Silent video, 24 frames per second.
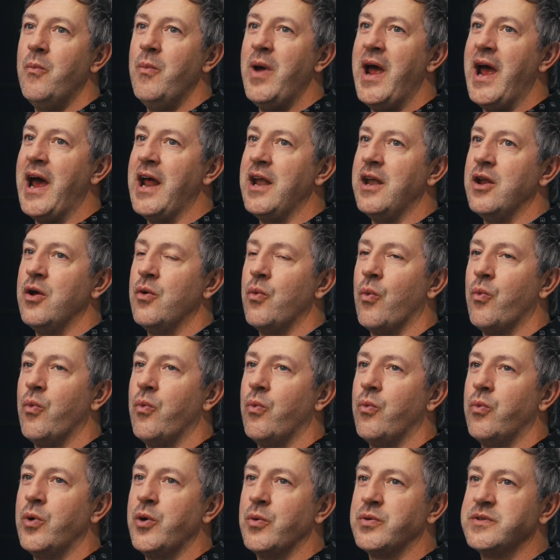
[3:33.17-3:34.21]
Man,
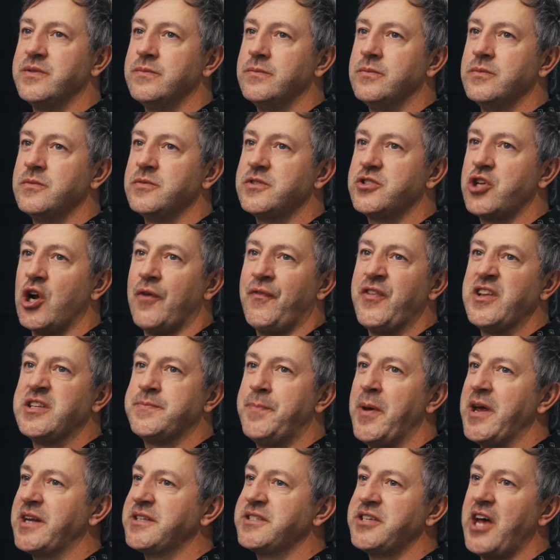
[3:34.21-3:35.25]
we would surf these
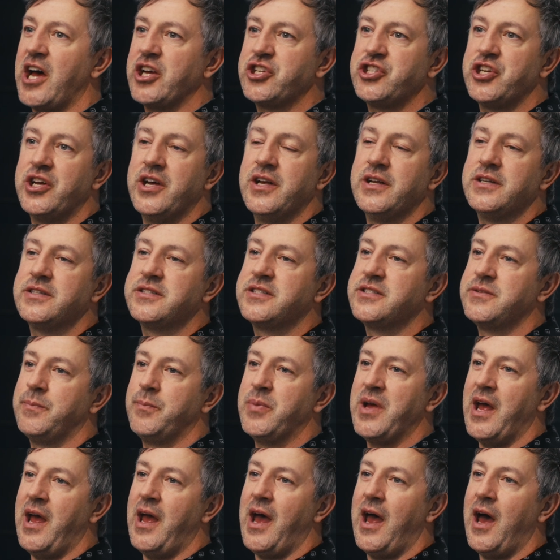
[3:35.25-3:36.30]
big sessions,
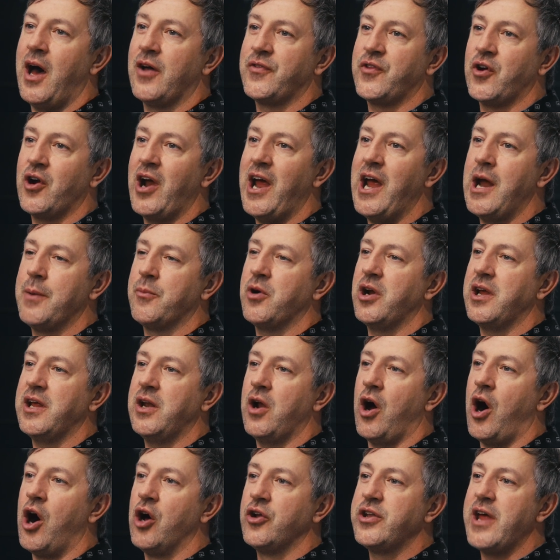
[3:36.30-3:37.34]
be out there
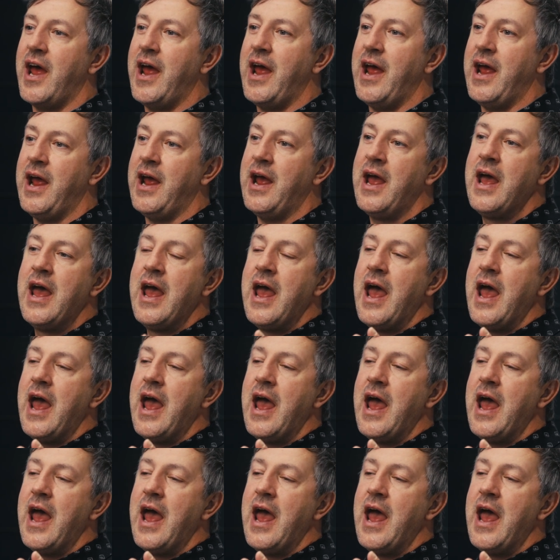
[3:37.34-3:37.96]
hammering all day.